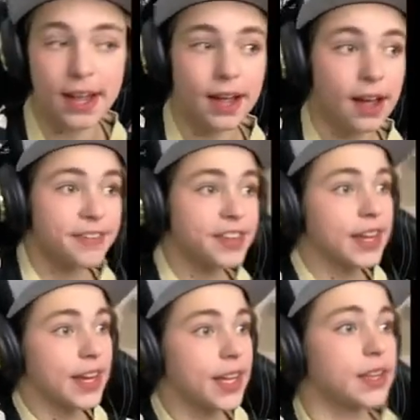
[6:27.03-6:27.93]
I feel
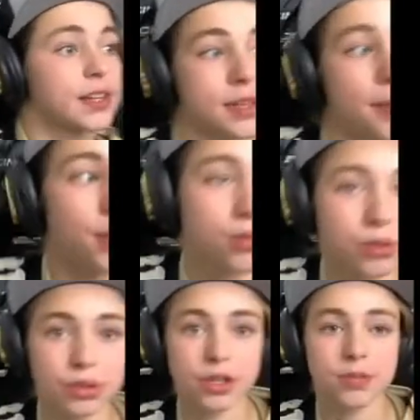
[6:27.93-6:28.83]
like in that some of those
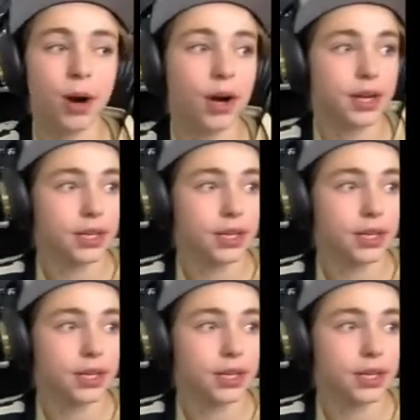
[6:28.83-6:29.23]
older sparring